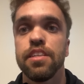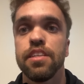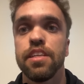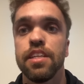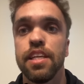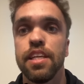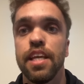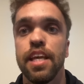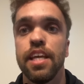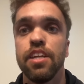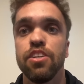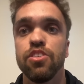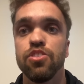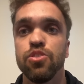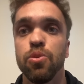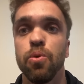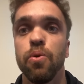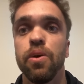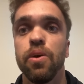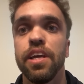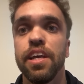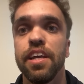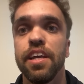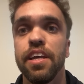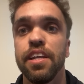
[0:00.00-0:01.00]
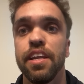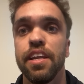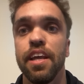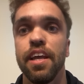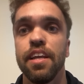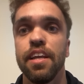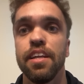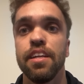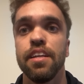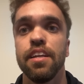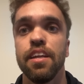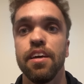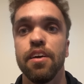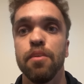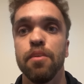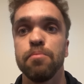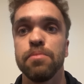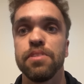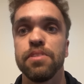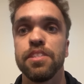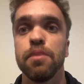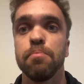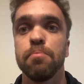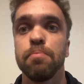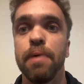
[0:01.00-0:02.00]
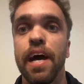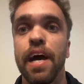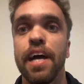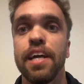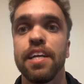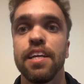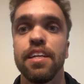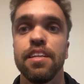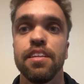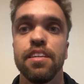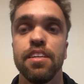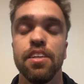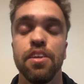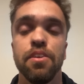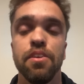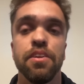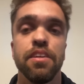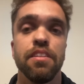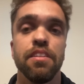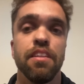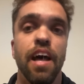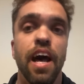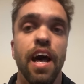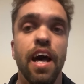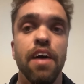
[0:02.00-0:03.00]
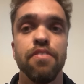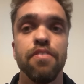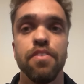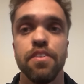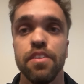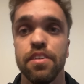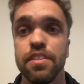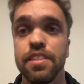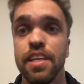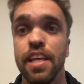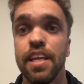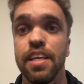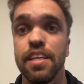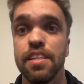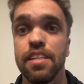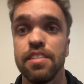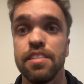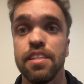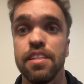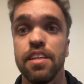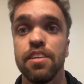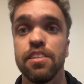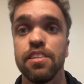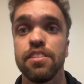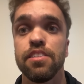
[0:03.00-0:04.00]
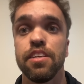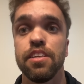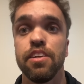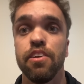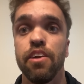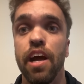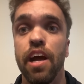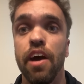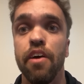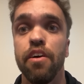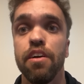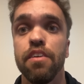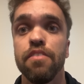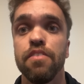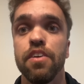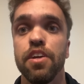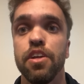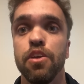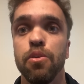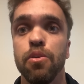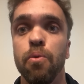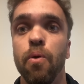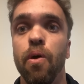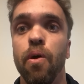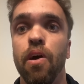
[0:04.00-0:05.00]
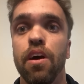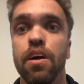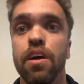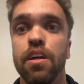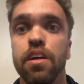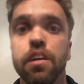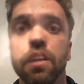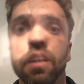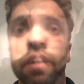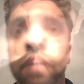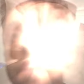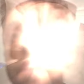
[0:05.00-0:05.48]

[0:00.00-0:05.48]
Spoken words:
to enjoy it and sit back and you can laugh or take it seriously or however you want.